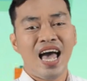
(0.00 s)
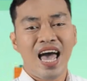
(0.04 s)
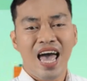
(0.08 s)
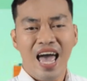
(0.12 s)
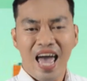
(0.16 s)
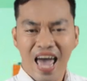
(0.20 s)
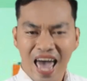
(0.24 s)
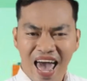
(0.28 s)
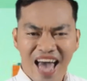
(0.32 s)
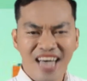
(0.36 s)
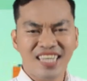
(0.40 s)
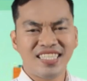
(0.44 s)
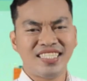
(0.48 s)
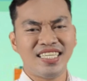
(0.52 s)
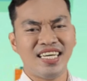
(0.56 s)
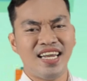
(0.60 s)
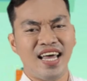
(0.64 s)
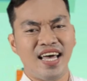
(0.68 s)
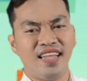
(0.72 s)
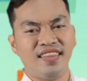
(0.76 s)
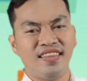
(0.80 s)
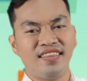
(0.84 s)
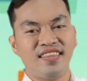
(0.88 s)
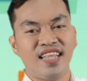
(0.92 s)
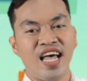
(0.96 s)

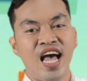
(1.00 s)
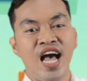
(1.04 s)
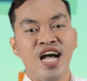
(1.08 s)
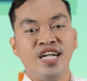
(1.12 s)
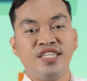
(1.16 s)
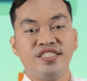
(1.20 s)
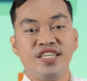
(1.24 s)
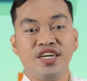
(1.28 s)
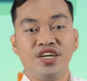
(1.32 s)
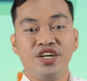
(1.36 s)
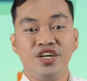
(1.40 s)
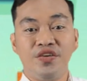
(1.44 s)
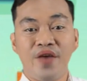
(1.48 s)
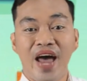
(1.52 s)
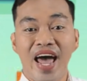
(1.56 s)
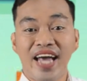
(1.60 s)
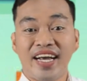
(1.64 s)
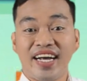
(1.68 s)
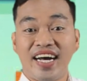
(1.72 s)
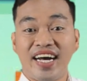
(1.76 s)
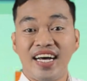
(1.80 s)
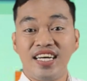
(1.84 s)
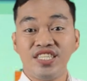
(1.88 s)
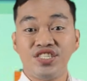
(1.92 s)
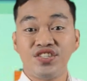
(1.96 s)
Excellent! The correct
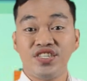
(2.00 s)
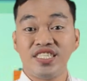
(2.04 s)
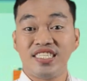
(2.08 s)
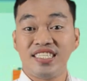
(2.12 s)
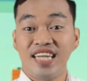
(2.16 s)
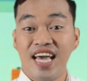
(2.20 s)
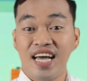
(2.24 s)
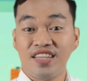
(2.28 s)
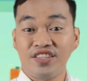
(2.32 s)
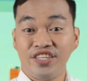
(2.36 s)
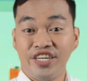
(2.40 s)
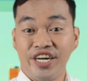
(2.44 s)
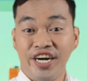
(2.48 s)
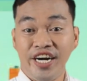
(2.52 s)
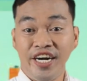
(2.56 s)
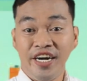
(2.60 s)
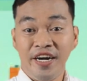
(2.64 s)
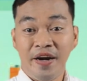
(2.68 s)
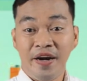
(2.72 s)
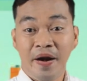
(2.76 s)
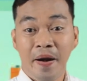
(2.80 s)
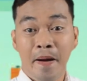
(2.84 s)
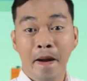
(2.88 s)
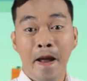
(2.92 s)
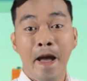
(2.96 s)
answer is letter
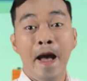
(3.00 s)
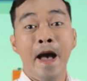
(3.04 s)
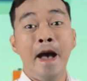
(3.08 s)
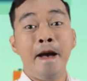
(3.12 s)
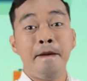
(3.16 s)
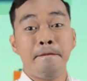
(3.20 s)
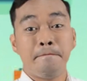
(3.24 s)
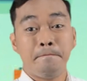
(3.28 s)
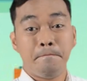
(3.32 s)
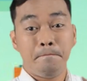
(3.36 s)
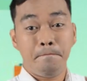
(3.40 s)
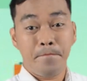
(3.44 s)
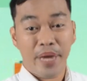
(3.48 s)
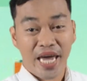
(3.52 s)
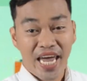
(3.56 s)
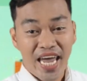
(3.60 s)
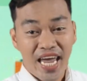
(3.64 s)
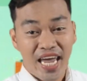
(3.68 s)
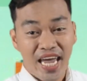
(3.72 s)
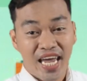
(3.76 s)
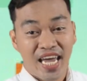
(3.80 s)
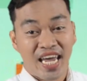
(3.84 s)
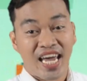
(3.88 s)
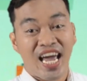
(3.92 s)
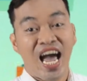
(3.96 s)

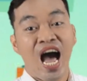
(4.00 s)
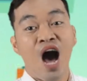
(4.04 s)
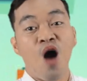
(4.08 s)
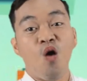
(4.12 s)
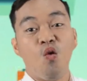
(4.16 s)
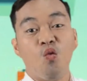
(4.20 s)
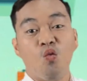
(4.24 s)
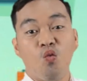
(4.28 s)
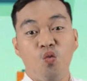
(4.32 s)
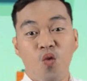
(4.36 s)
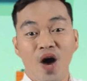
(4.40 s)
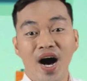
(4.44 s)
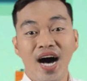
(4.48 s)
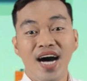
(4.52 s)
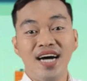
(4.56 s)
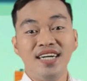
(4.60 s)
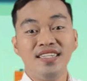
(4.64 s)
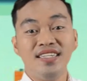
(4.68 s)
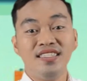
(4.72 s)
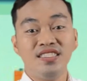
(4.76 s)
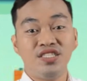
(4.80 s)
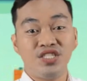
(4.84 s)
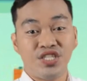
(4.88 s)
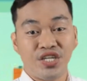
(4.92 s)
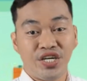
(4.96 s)
B. One
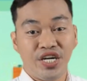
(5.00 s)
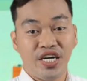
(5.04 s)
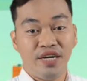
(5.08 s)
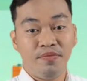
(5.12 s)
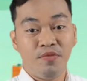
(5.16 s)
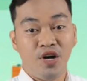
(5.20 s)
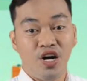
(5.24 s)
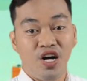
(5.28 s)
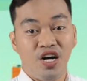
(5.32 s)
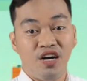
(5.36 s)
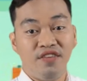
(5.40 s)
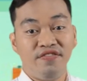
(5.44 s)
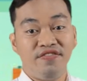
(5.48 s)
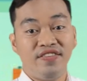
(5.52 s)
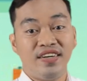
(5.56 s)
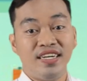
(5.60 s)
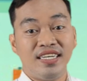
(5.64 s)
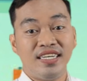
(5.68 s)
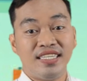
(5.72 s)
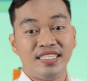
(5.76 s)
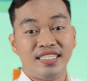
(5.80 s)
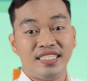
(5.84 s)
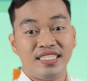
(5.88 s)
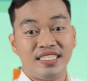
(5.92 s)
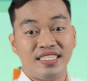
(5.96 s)
term of
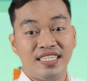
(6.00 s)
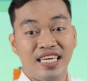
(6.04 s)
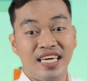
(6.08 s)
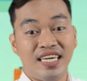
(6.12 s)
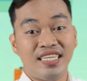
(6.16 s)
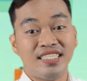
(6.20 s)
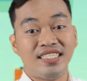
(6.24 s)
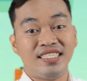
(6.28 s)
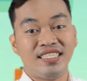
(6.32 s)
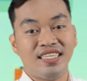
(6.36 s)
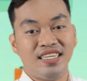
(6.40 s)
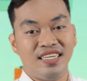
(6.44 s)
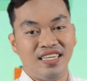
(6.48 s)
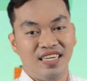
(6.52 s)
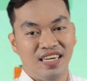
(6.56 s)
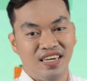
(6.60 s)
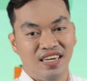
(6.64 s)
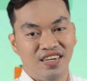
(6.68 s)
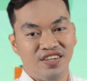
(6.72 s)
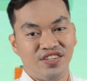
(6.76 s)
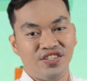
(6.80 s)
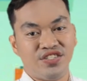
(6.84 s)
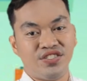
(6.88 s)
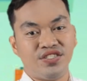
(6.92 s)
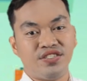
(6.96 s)
6
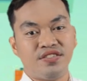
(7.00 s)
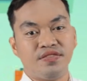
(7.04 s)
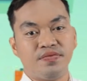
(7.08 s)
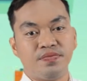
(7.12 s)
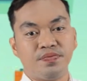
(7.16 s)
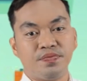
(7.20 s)
years.